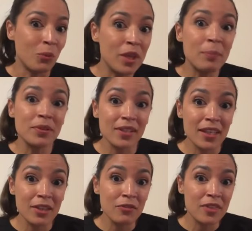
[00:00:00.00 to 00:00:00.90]
we
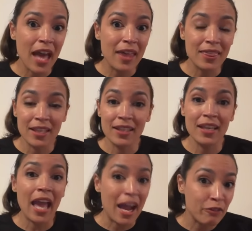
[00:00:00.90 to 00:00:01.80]
believe that
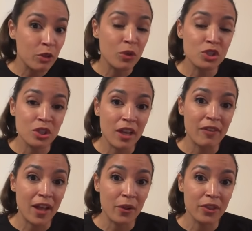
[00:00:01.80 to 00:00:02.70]
thinking everyone should
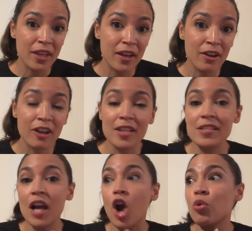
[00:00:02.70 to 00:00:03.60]
have health care
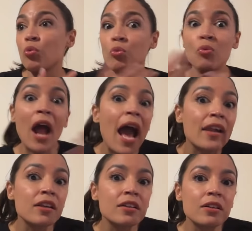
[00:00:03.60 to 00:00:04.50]
is a
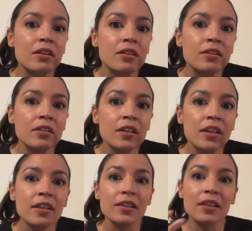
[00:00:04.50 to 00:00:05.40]
radical
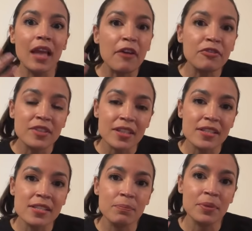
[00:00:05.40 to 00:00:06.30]

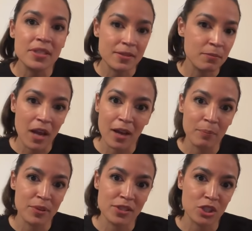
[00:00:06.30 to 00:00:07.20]
leftist
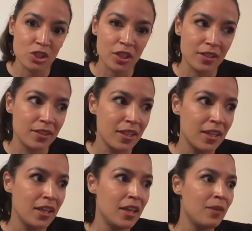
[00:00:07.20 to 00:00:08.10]
position.
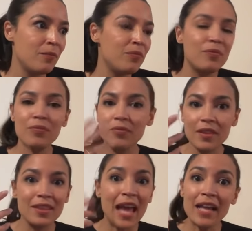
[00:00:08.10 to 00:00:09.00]

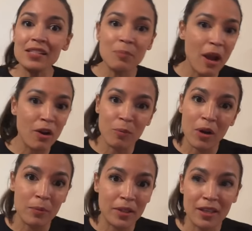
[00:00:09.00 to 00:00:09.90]
That's the power of
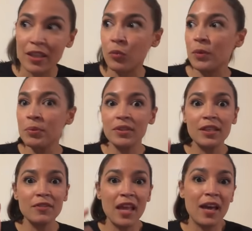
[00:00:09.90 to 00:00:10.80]
propaganda, that we
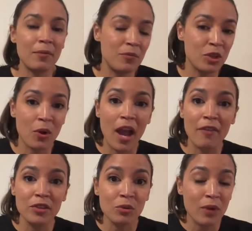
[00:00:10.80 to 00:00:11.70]
believe that, you know,
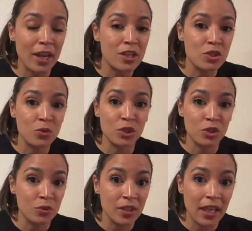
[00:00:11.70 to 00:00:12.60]
having the right to a
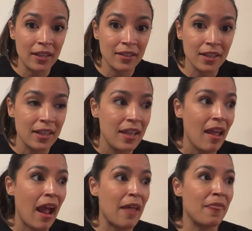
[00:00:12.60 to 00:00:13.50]
union,
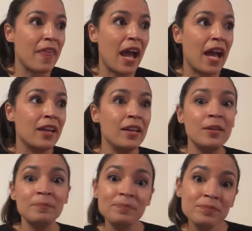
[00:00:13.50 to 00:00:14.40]
and that
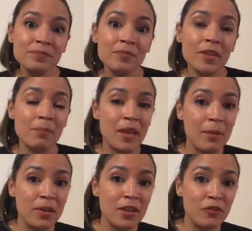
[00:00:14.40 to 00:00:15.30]

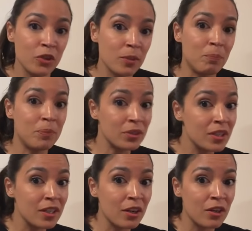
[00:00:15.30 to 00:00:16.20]
maybe if you're a
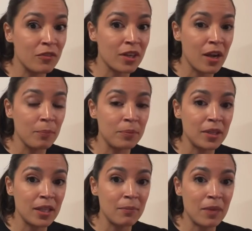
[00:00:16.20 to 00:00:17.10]
billionaire of a
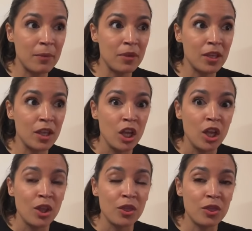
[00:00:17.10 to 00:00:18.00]
company, maybe
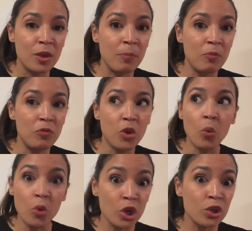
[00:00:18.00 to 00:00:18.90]

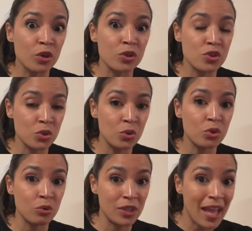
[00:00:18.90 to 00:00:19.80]
the workers who
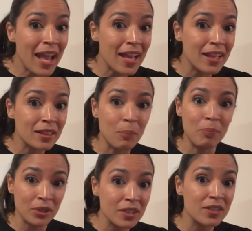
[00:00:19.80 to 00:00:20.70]
create the
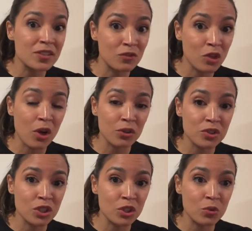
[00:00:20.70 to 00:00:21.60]
billions of
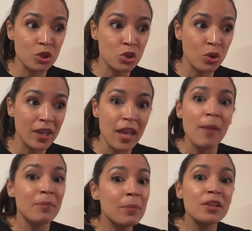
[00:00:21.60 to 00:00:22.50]
dollars that you enjoy,
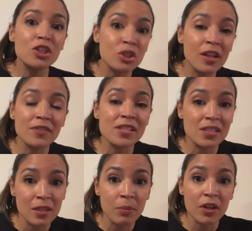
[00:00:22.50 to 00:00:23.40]
maybe they shouldn't have to
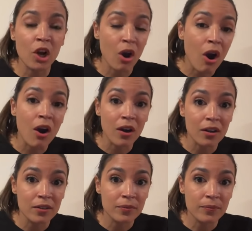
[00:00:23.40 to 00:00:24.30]
sleep in a
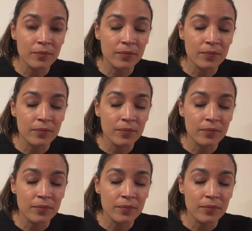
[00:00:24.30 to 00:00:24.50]
car.